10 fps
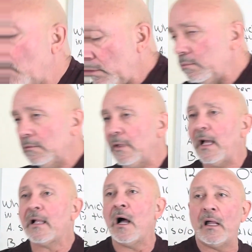Oh,
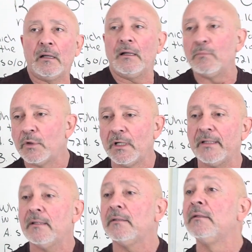I caught it, I'm
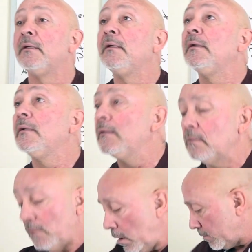good.
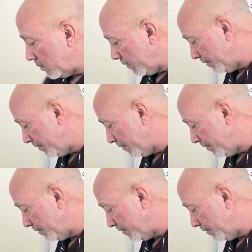Oh,